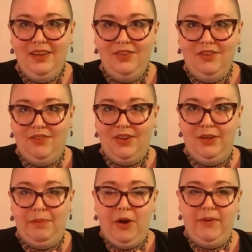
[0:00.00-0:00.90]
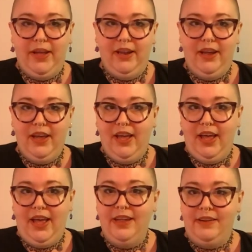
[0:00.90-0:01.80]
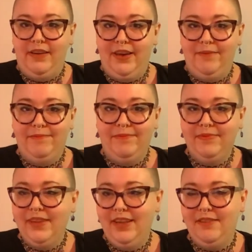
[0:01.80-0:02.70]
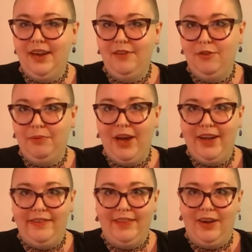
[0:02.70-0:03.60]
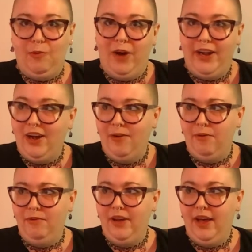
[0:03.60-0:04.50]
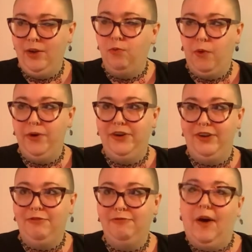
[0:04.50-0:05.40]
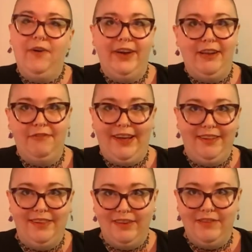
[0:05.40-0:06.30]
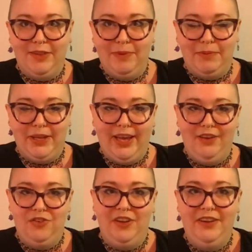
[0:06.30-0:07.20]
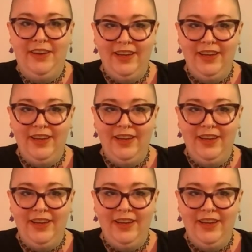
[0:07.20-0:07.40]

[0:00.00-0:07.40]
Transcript: She's a good poet, and it's not a surprise that it won an award far in advance of its publication.